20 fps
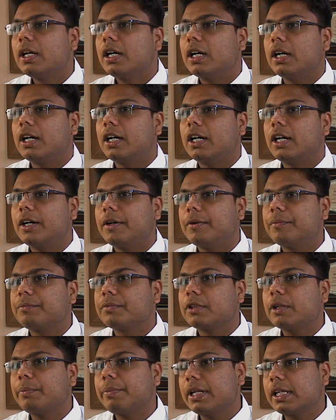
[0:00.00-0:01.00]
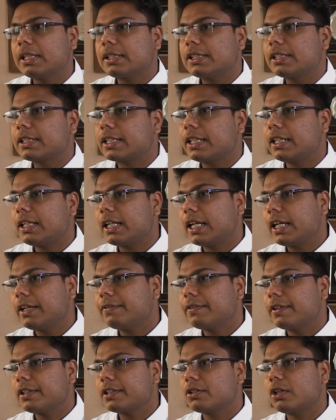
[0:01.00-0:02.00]
Um, the biggest risk in
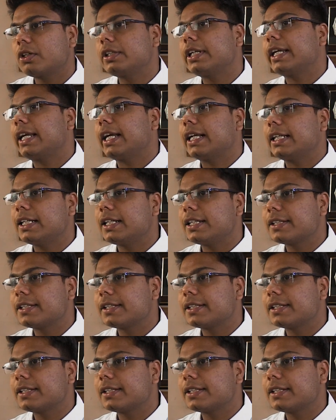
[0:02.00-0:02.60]
life is not taking any